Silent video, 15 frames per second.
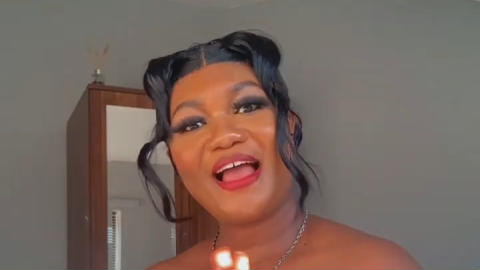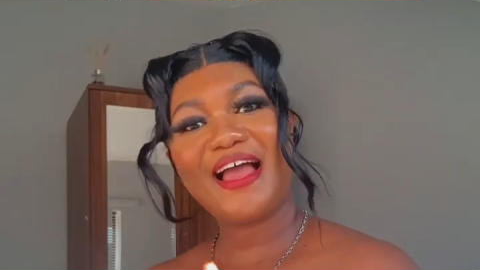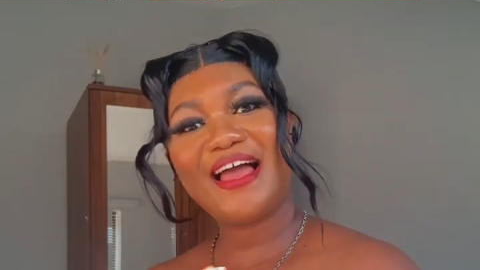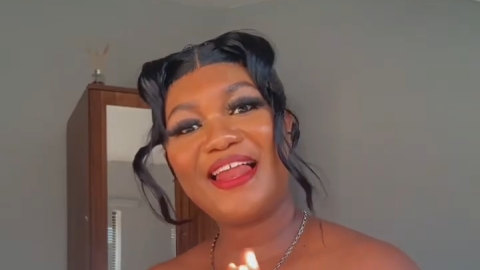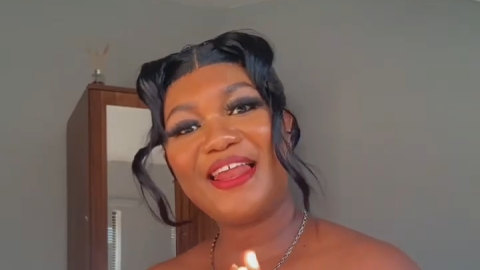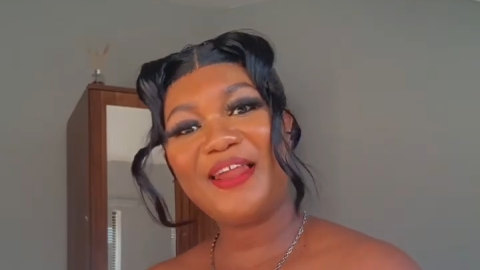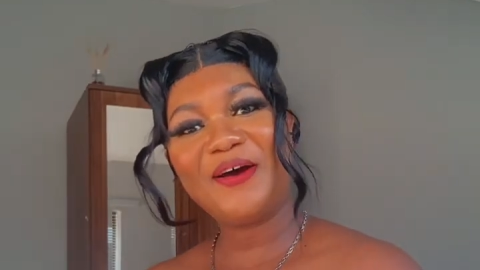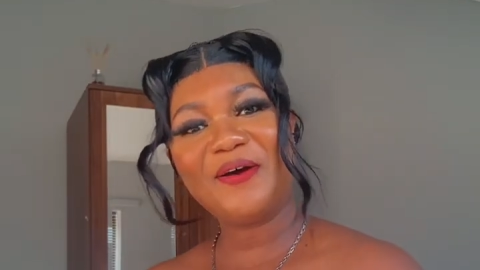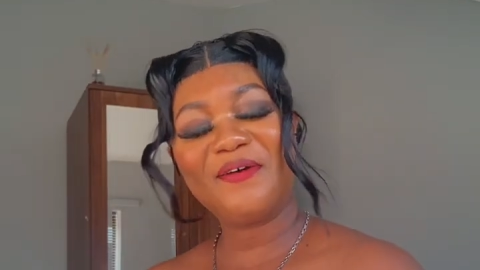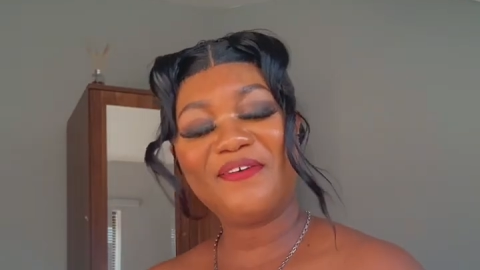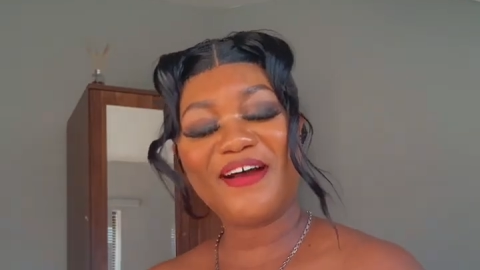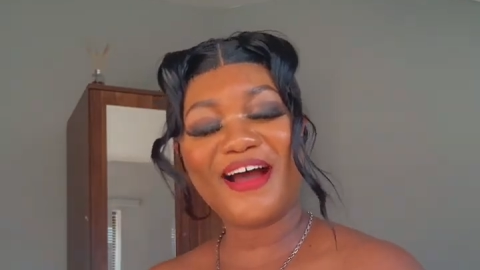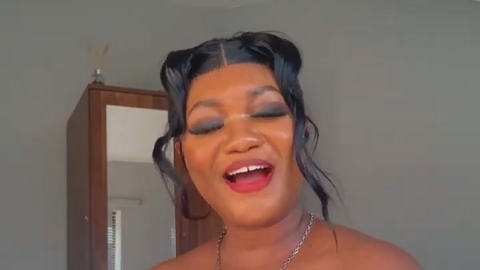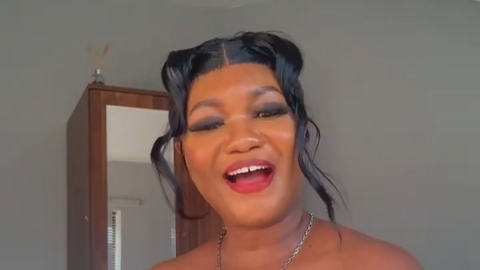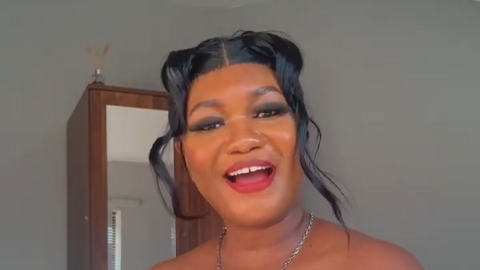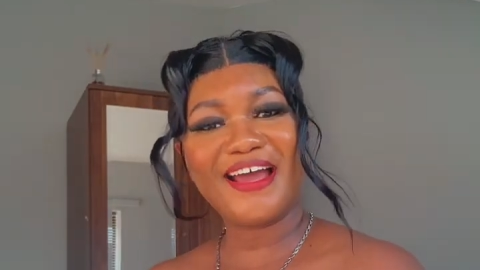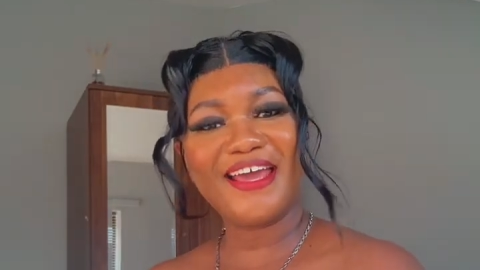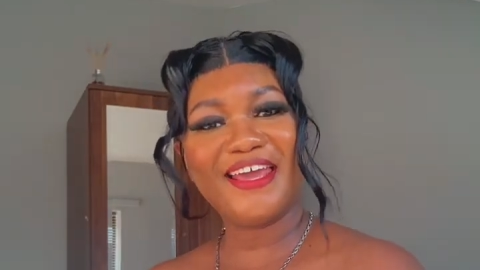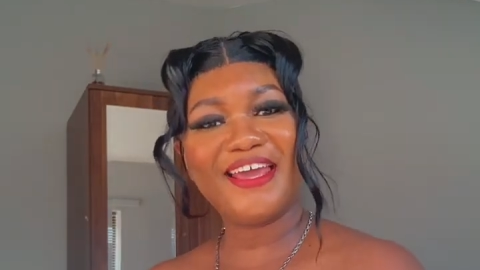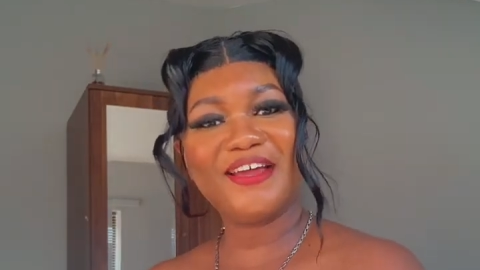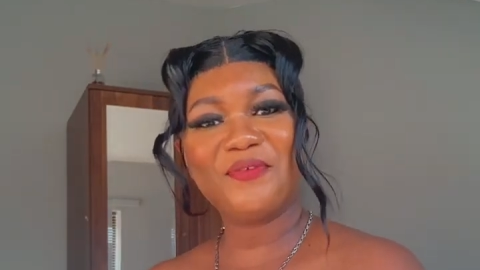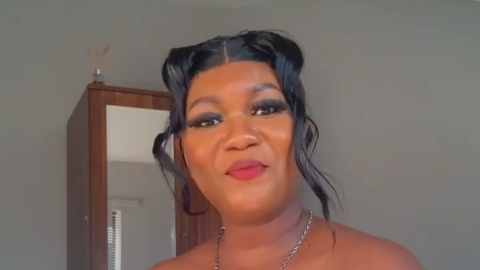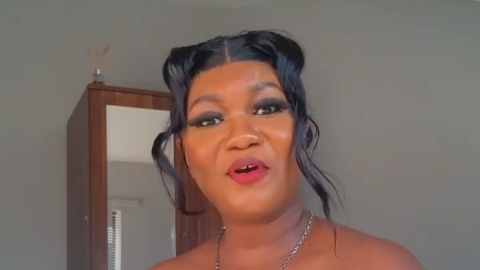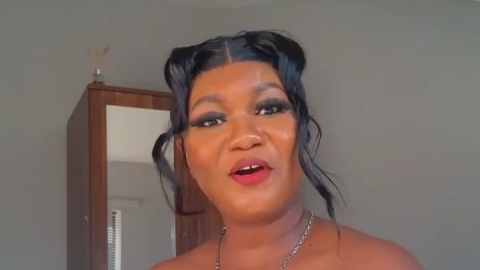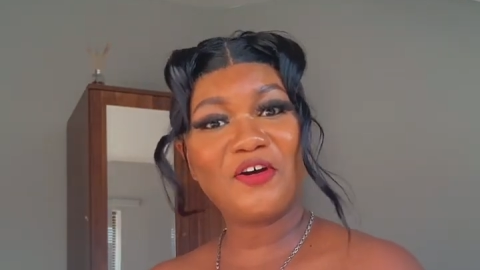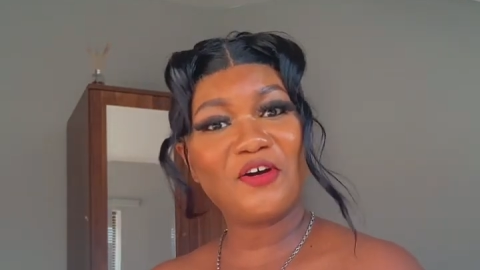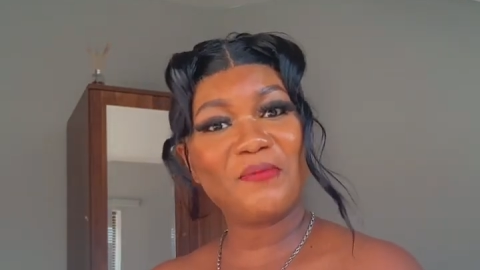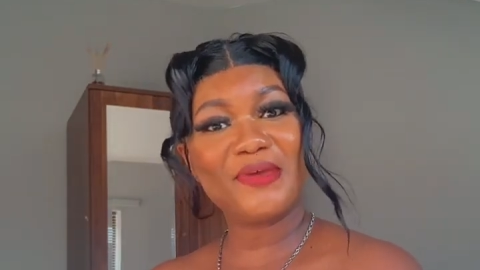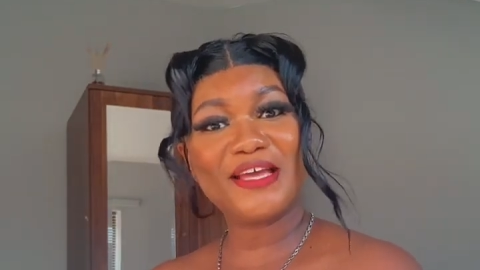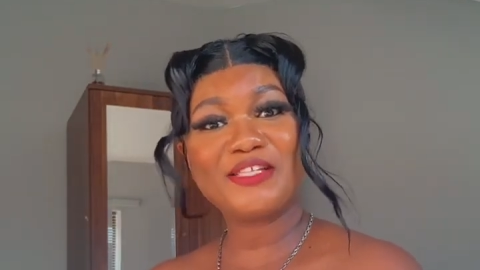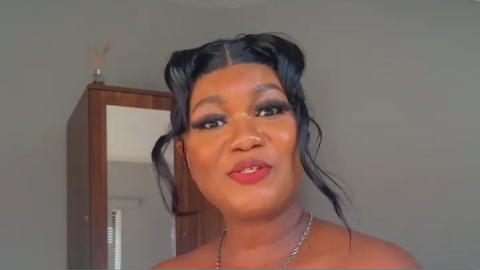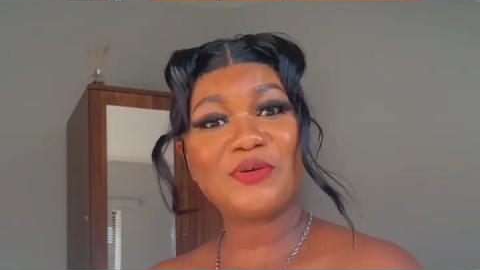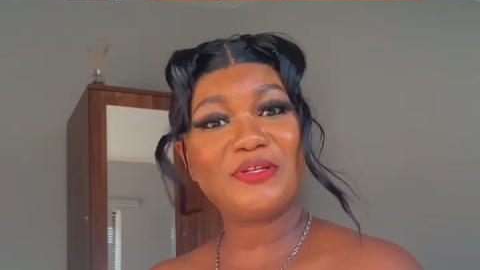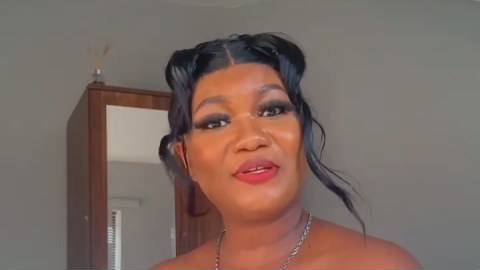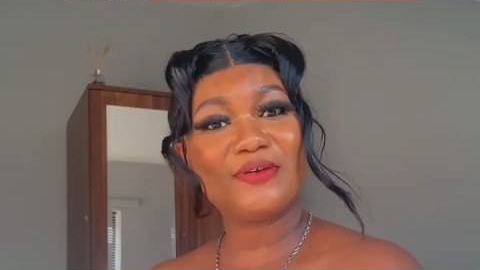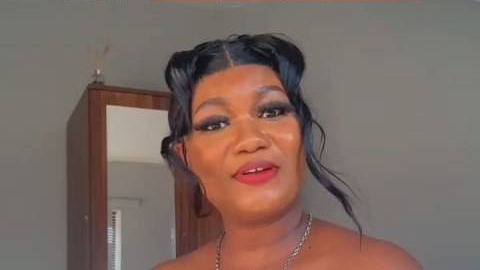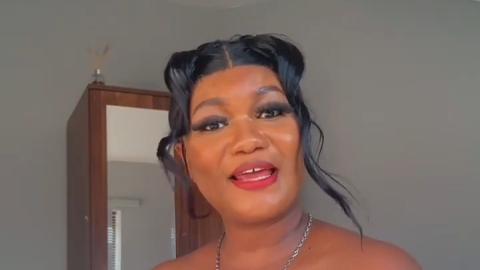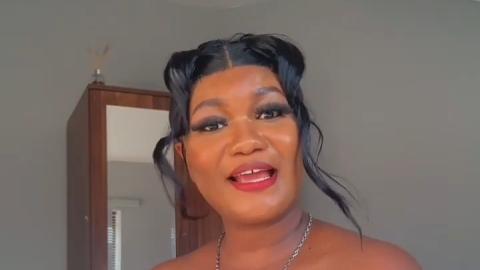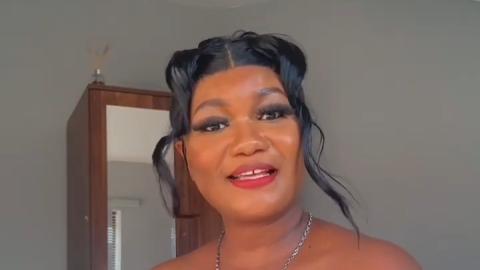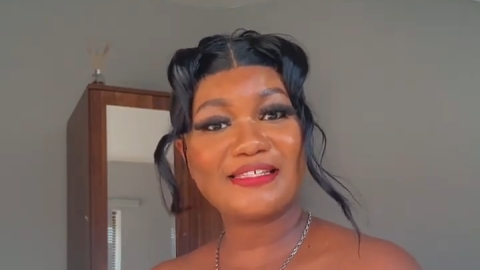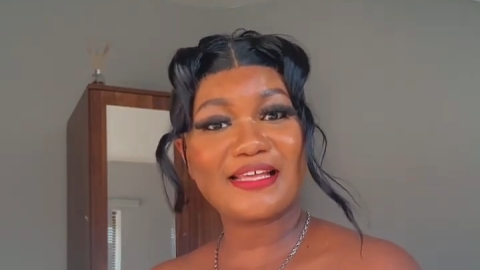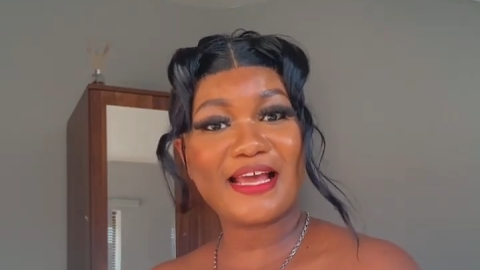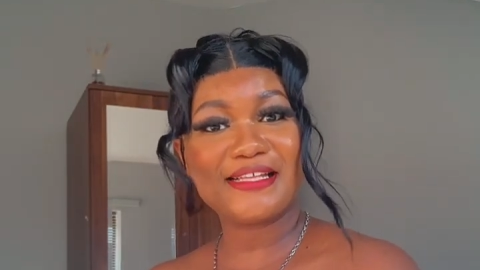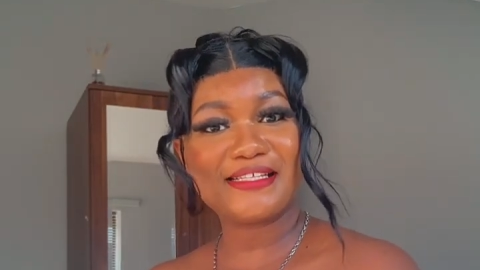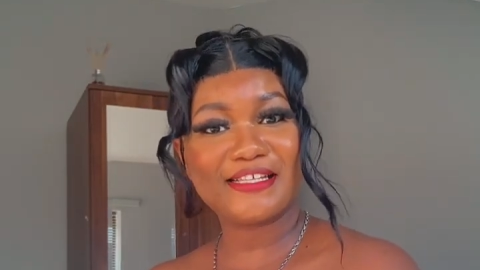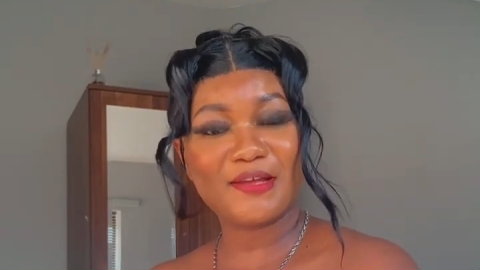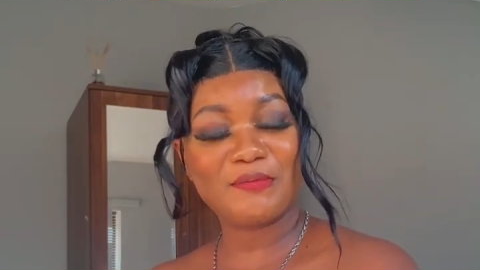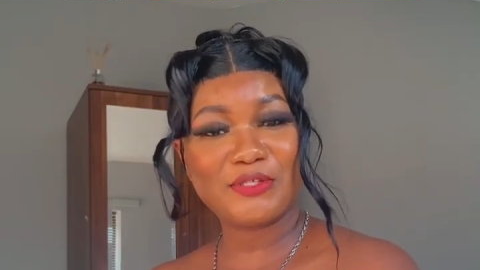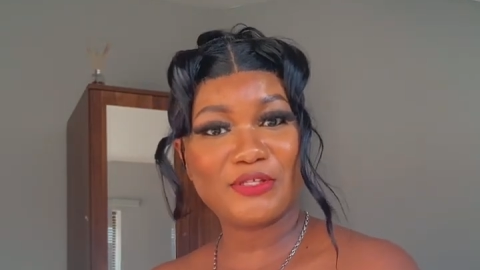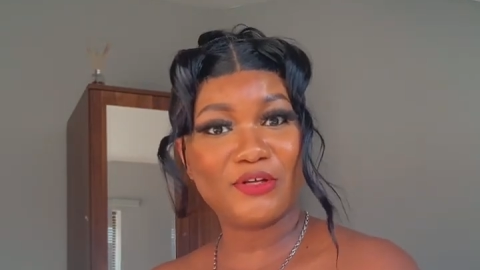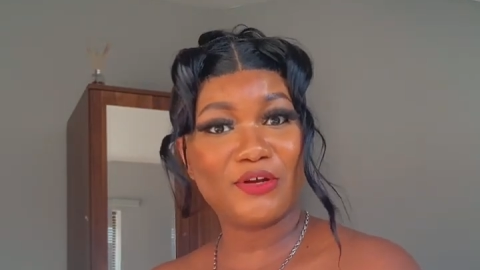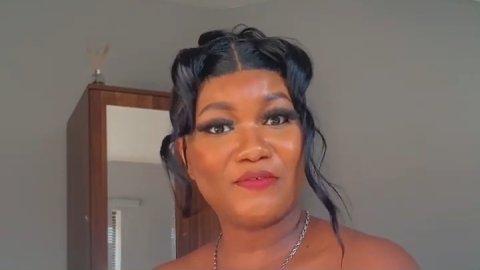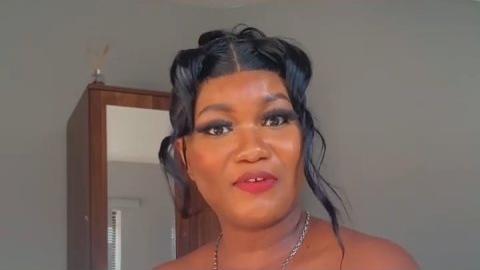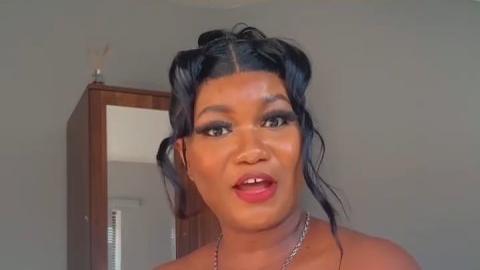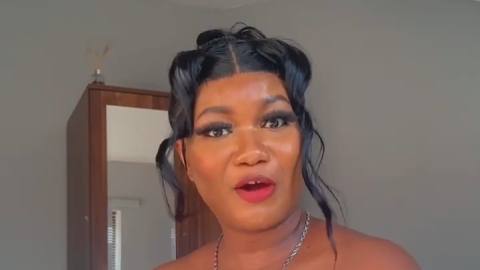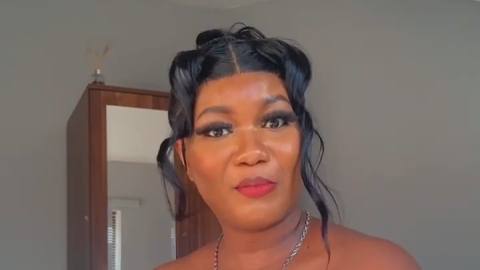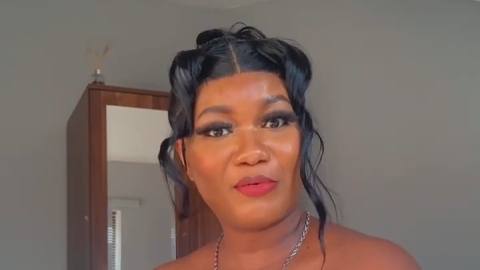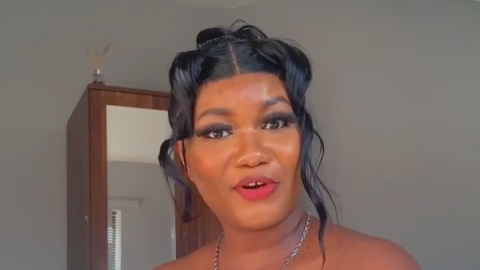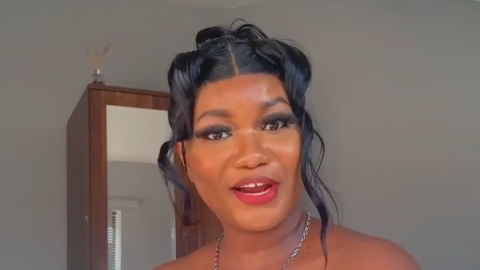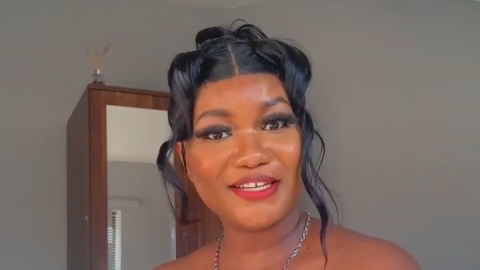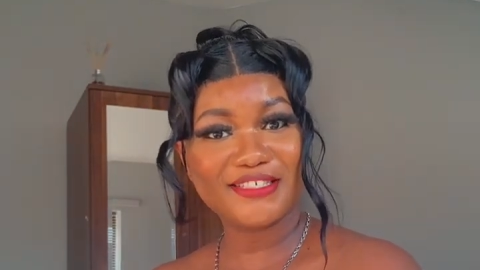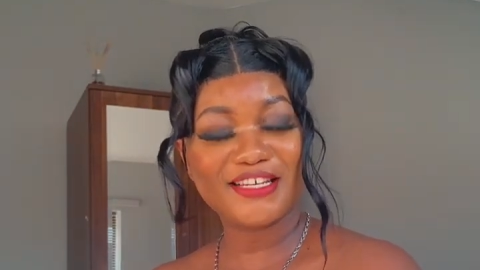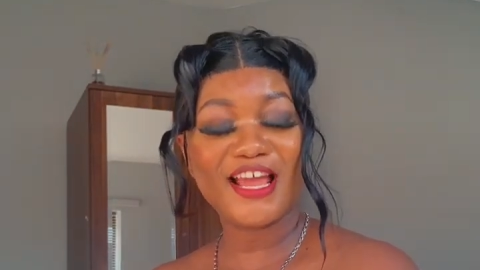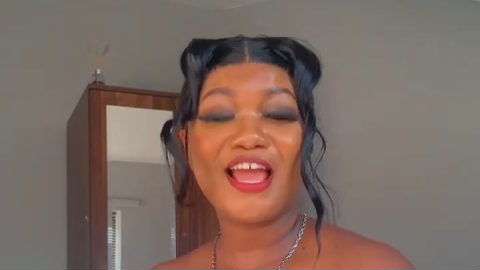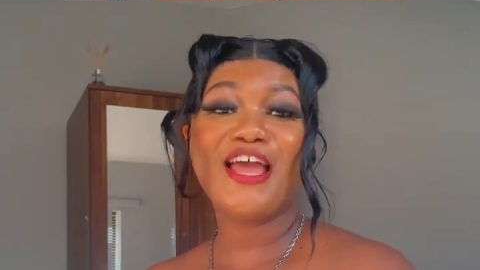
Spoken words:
Hello, hi, and welcome here to another exciting episode of Laupresh.